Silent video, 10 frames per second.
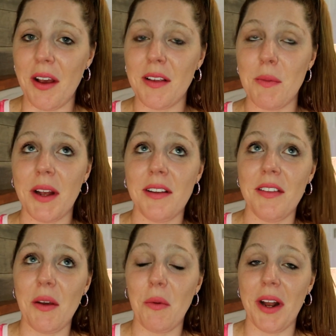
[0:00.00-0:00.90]
expecting
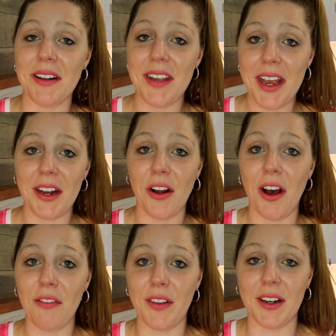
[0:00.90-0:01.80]
that when I take it
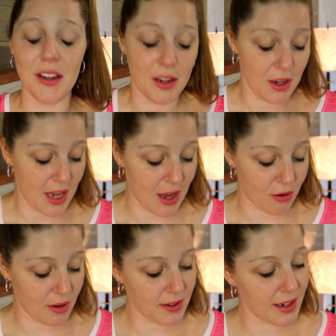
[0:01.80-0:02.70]
off in how
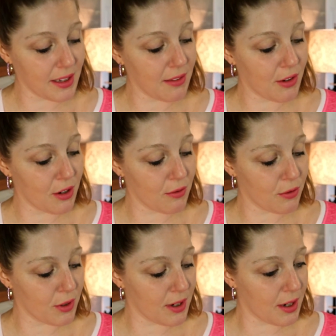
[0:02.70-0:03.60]
long did I leave it on for?